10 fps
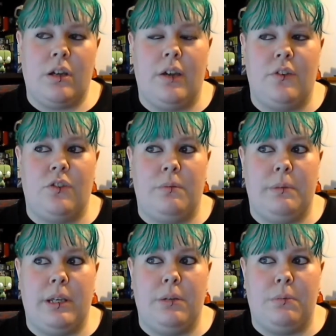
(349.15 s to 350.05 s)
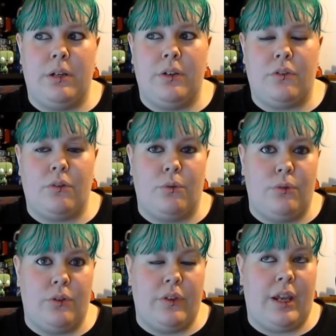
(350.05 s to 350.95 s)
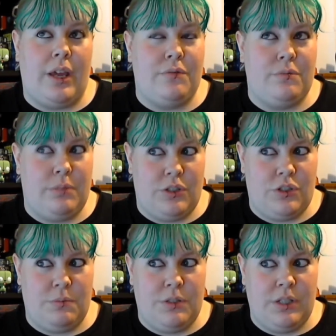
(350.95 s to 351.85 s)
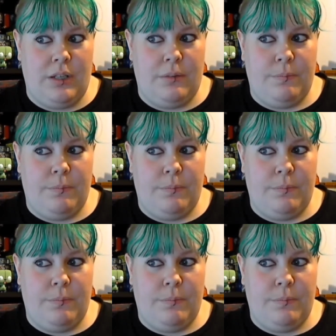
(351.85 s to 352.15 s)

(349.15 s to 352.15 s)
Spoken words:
I have some needle minders on order that haven't been shipped yet.